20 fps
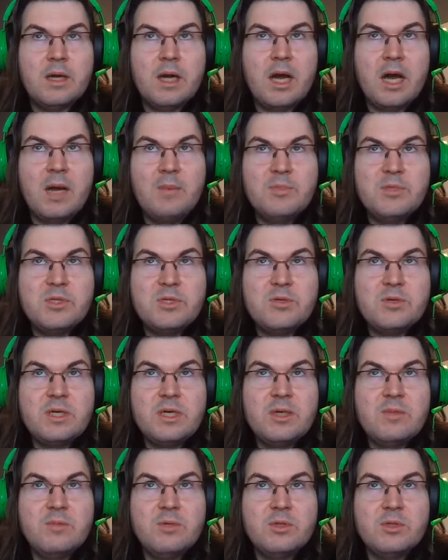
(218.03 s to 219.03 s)

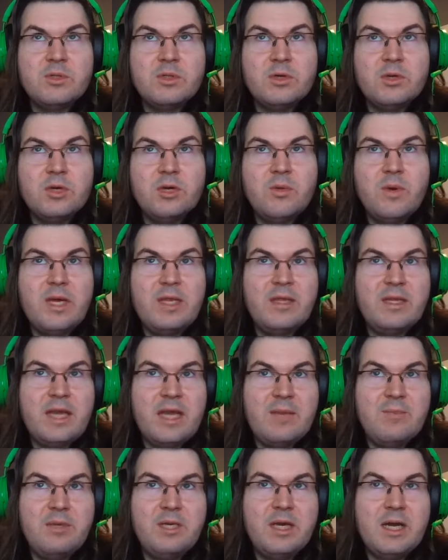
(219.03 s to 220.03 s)
upstream took away
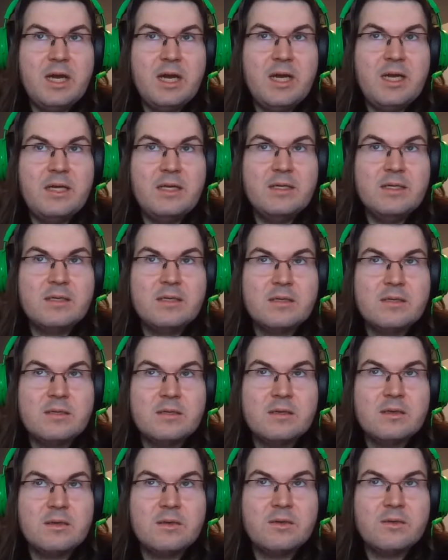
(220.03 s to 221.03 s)
the APIs
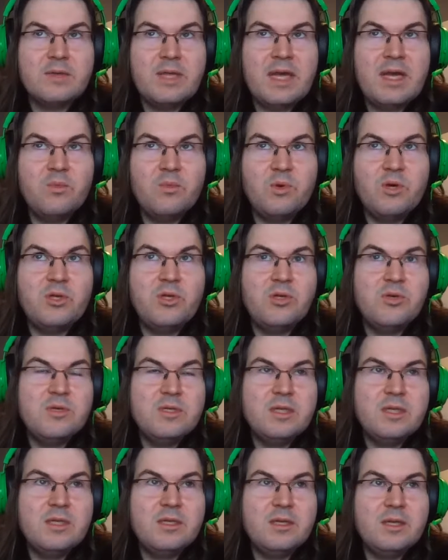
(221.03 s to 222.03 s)
that we're
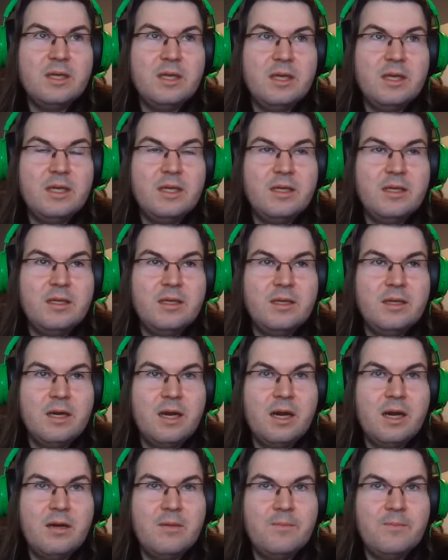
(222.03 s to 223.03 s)
using in
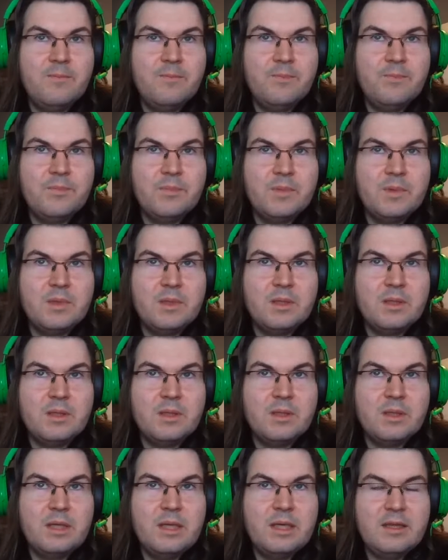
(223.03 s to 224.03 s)

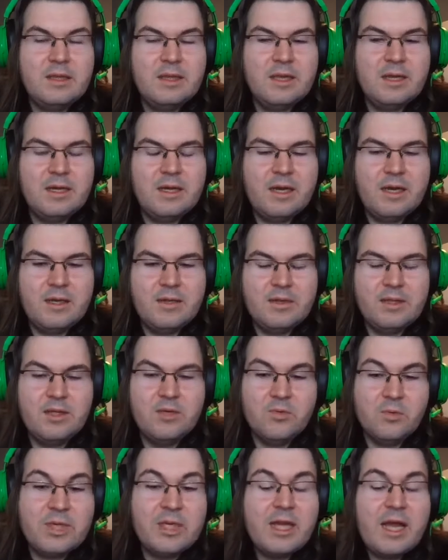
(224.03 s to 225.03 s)
the
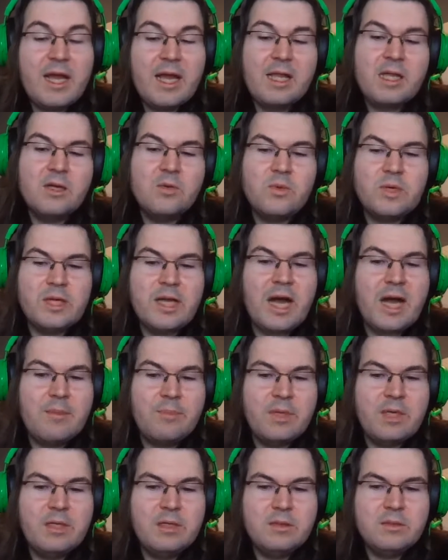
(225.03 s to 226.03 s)
Arena alloc we
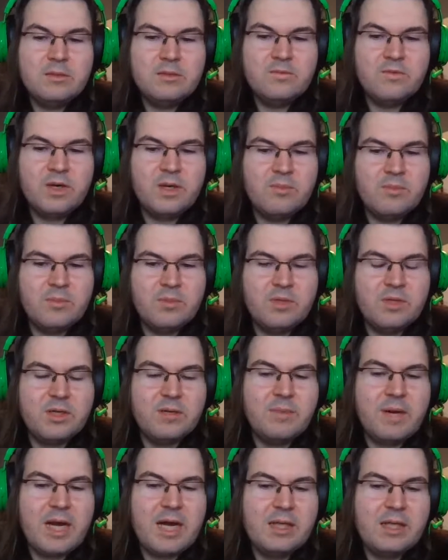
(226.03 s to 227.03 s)
copied from the
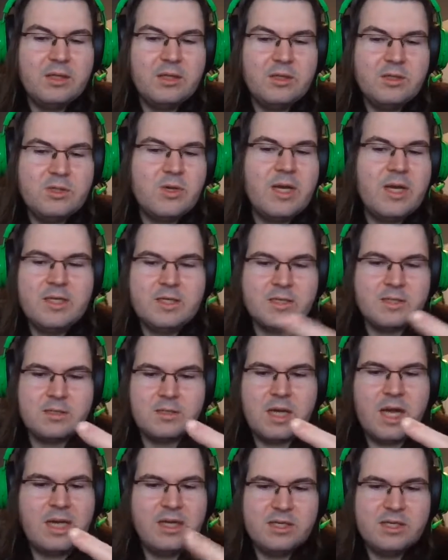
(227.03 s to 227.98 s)
compiler. So I just